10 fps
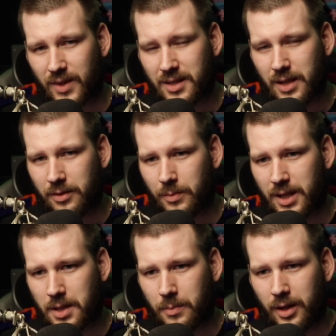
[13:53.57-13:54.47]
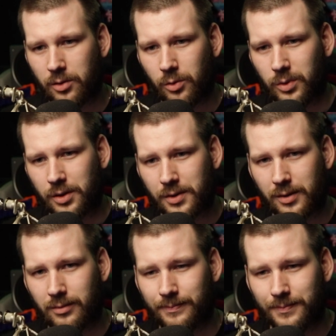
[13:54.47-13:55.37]
See if it makes it better or
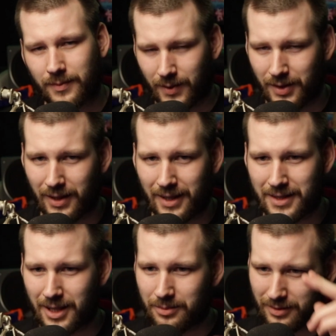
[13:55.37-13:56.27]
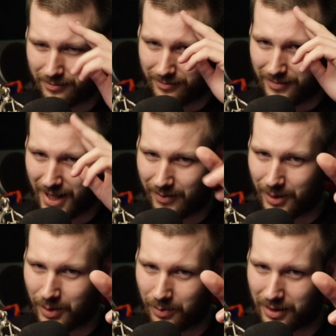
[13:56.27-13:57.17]
worse. Until next time, have a
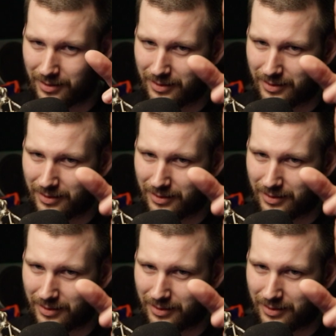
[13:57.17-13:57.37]
good one.